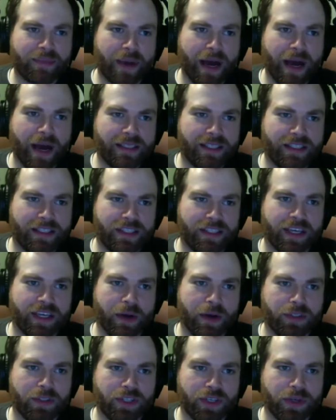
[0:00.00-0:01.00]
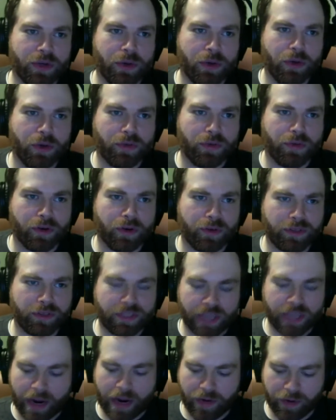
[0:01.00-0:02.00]
Mods is the go-to for
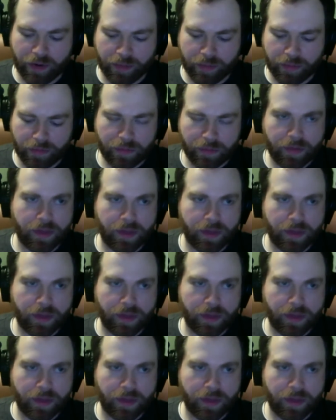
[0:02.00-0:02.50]
Skyrim?